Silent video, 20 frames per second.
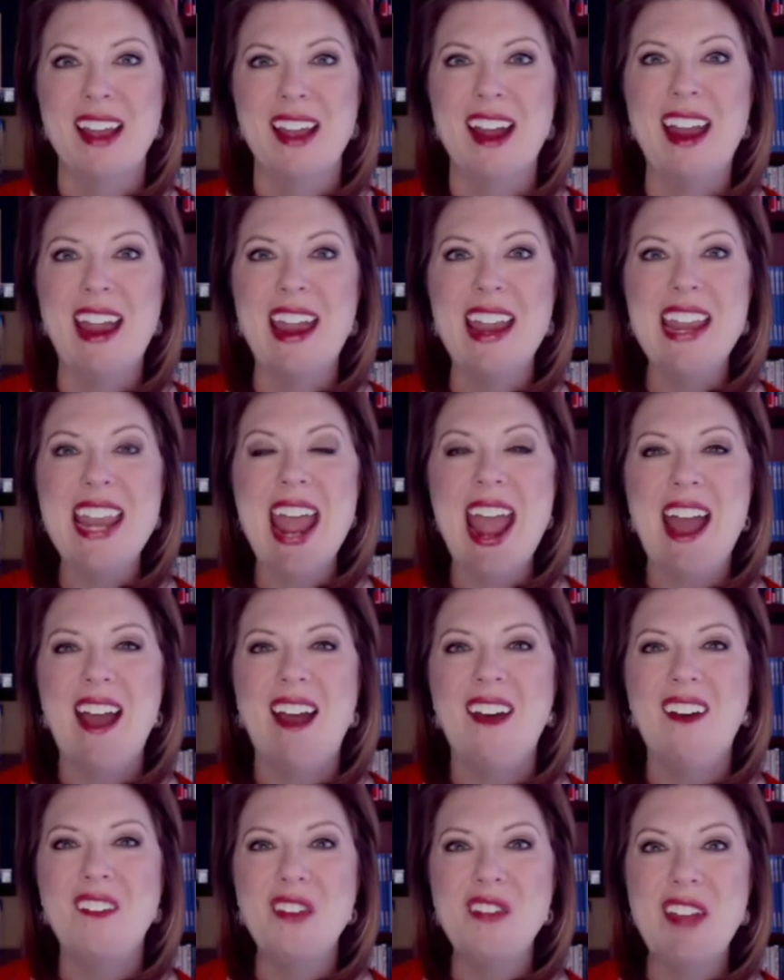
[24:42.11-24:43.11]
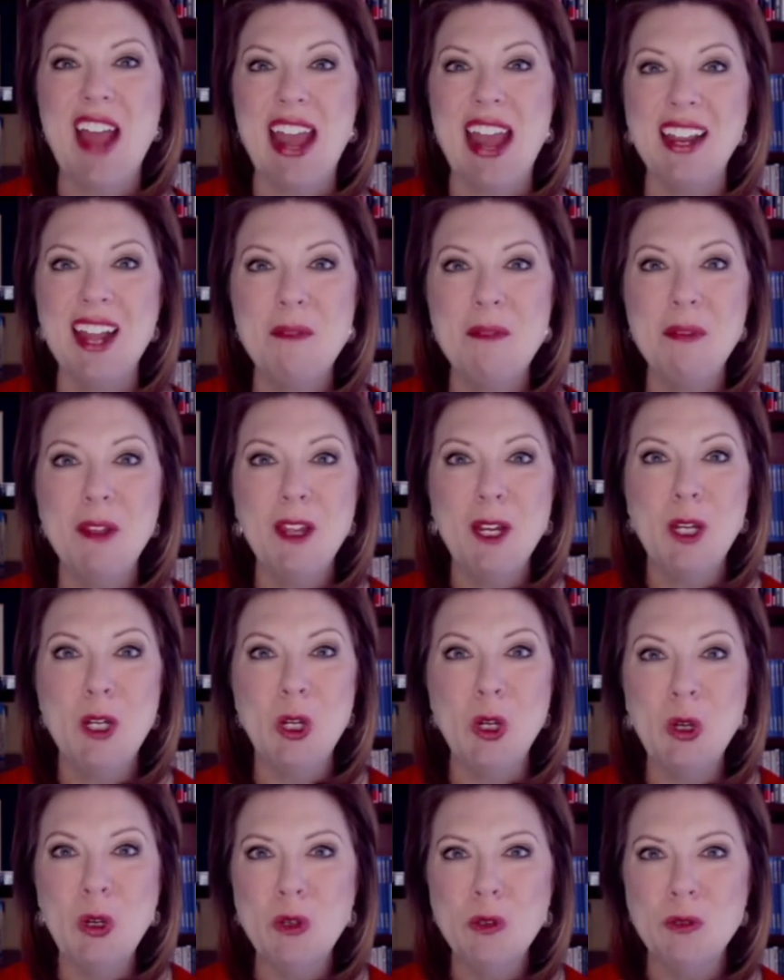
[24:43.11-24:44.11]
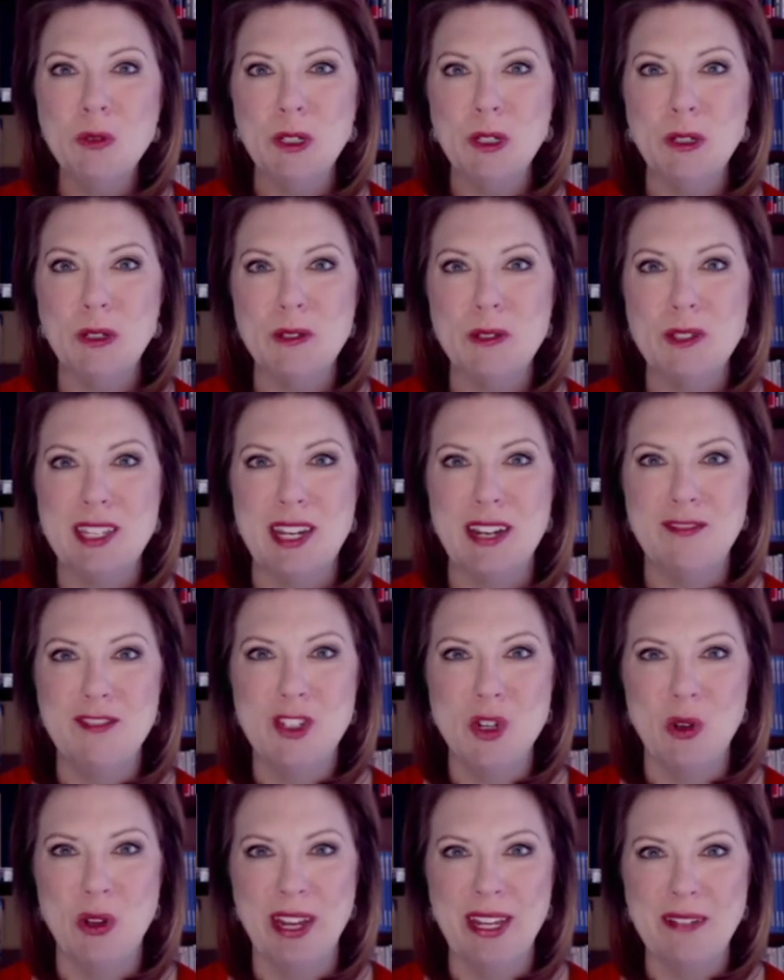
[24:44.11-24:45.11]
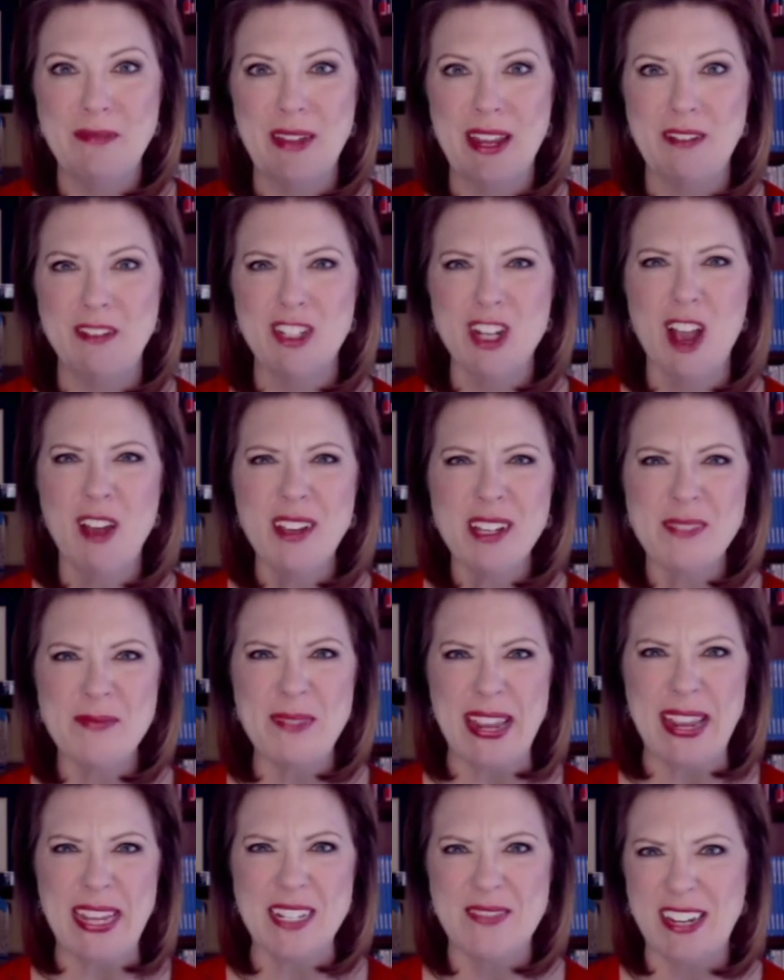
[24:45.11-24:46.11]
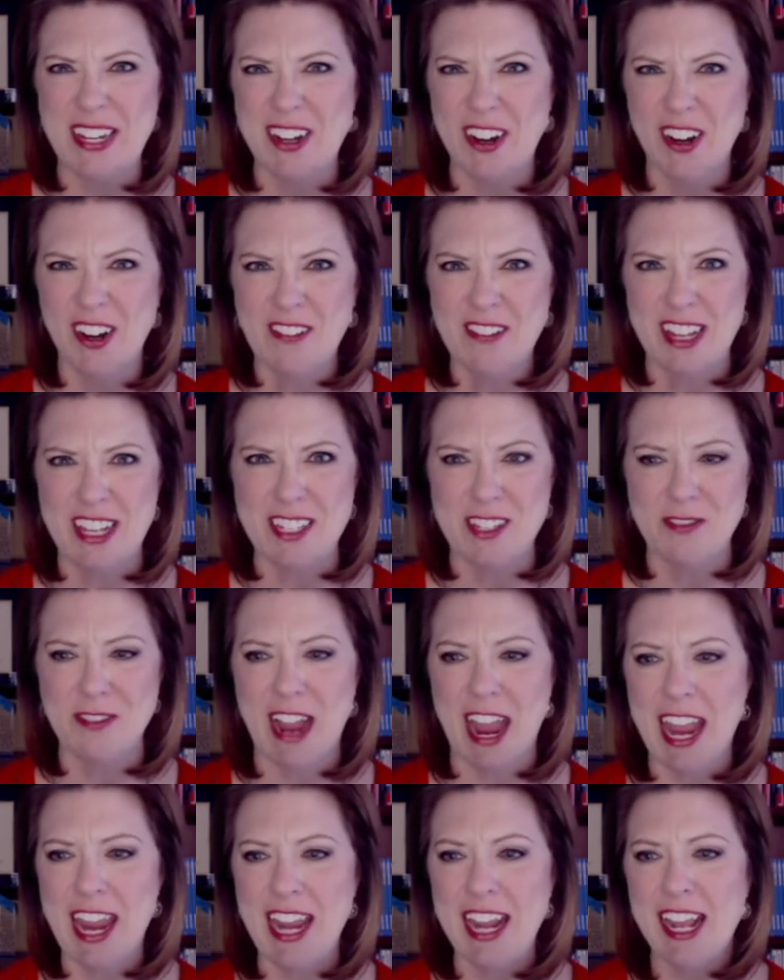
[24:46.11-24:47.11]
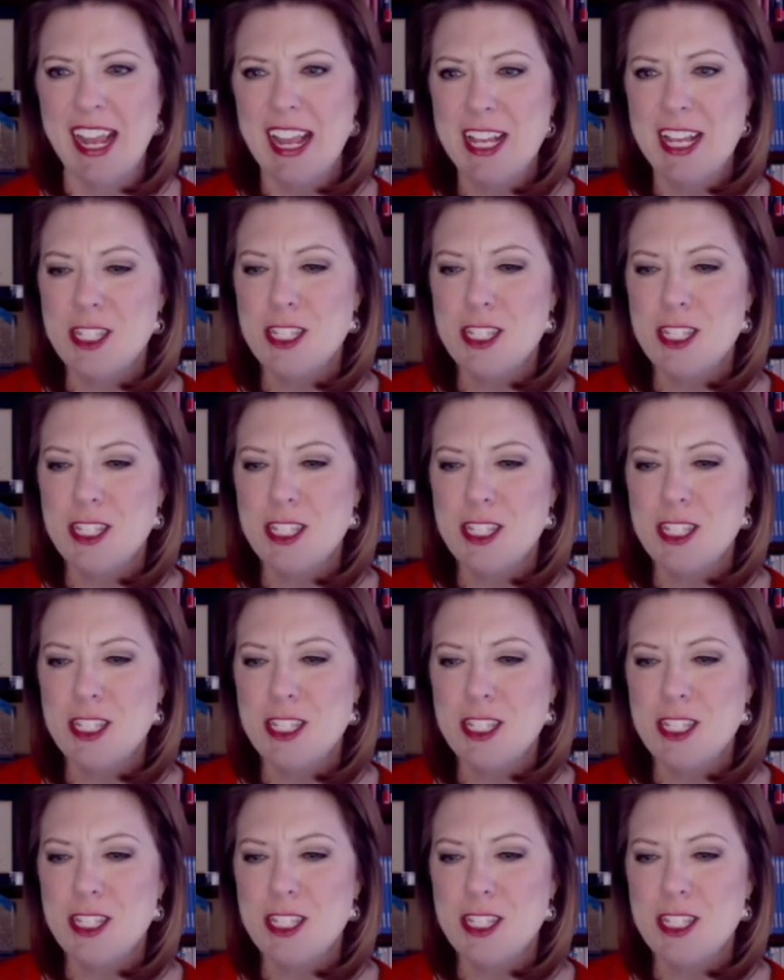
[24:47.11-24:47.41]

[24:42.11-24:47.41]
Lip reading: All right, now we've got a couple of gurus that have joined me, which always makes me nervous, right?